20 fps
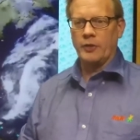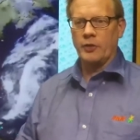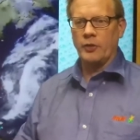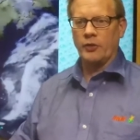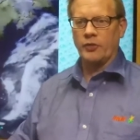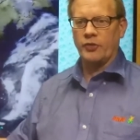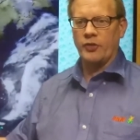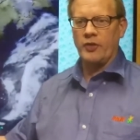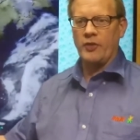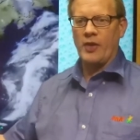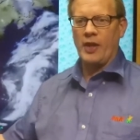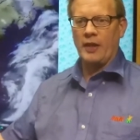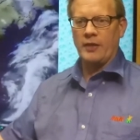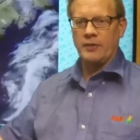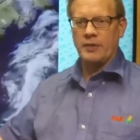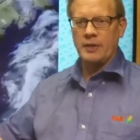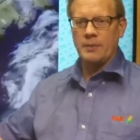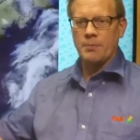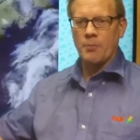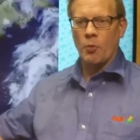You can see
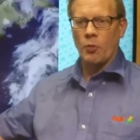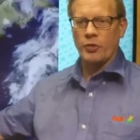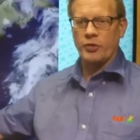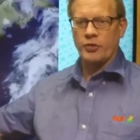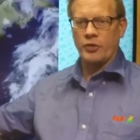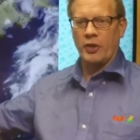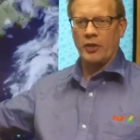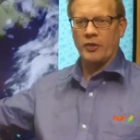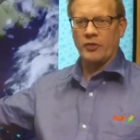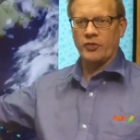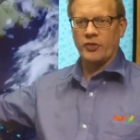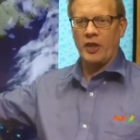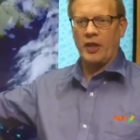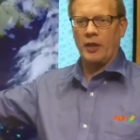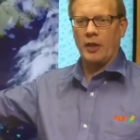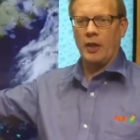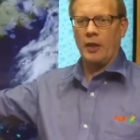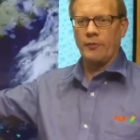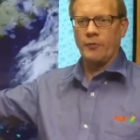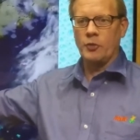that deep moisture on the
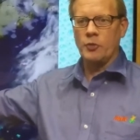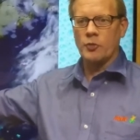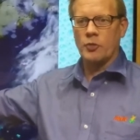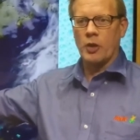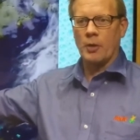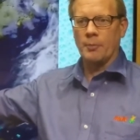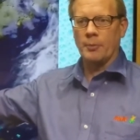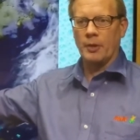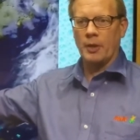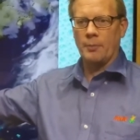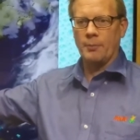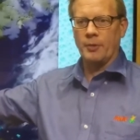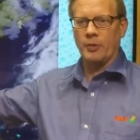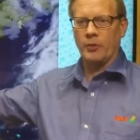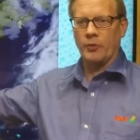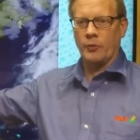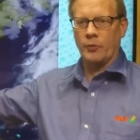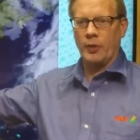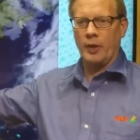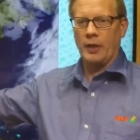satellite view coming up
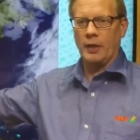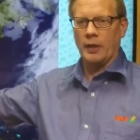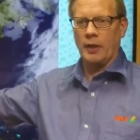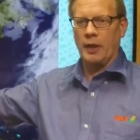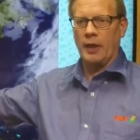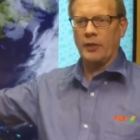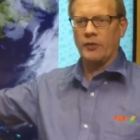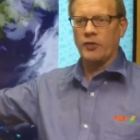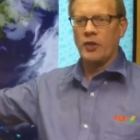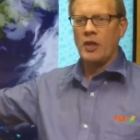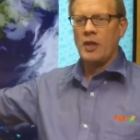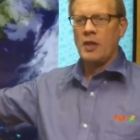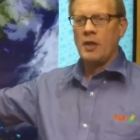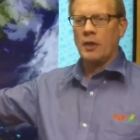into the Great Lakes